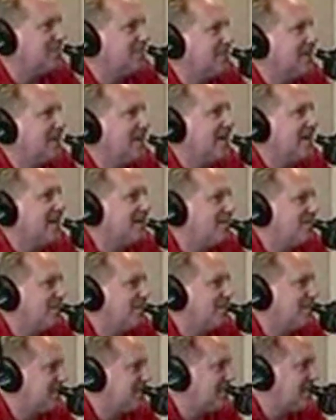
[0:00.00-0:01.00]
a listing they had here
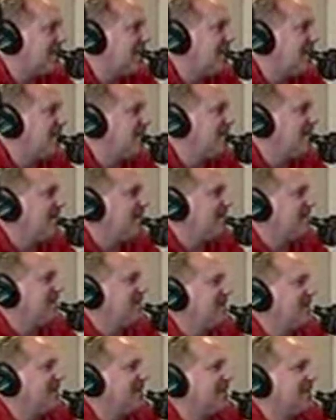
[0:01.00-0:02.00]
in the East Side,
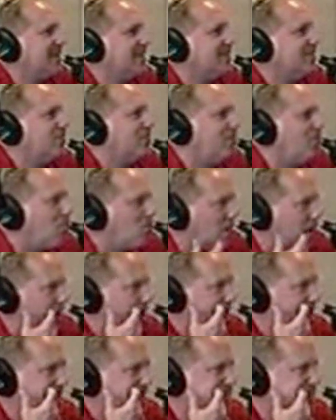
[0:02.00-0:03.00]
and in 4
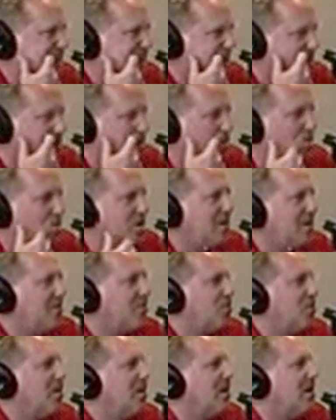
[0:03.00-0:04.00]
days, they had
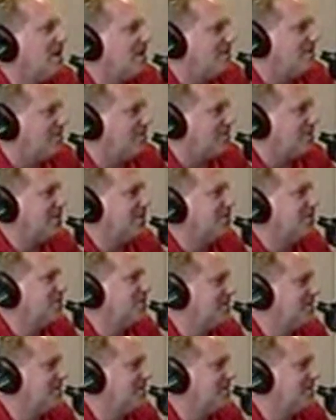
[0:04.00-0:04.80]
23 offers.